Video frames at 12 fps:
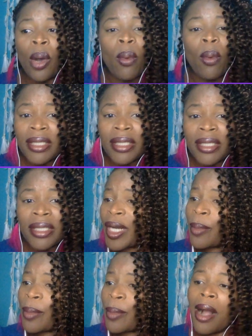want to talk about
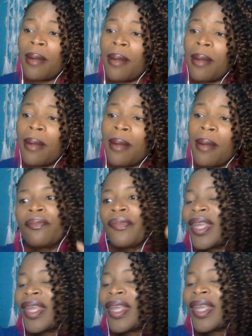a problem,
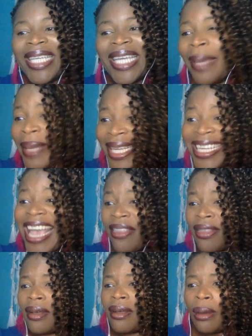then we can't be
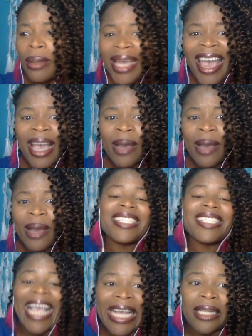together, okay? We just
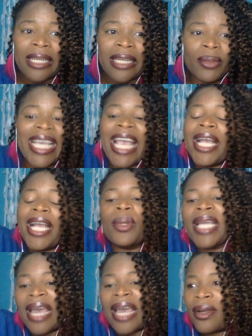can't. We can't go
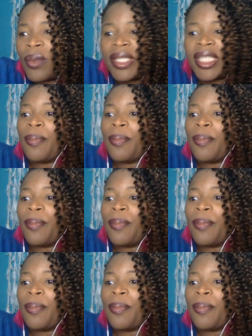together. What's the